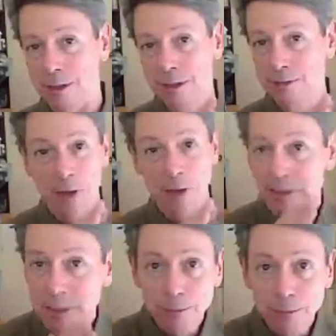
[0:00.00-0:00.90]
if you have
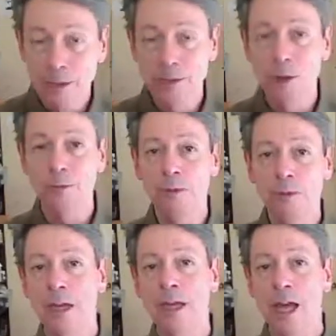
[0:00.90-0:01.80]
some friends
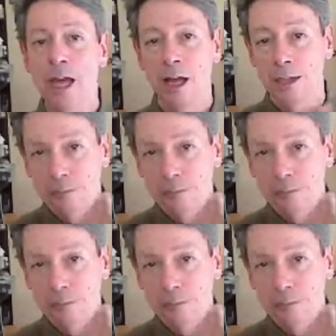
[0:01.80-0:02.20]
hopefully, uh,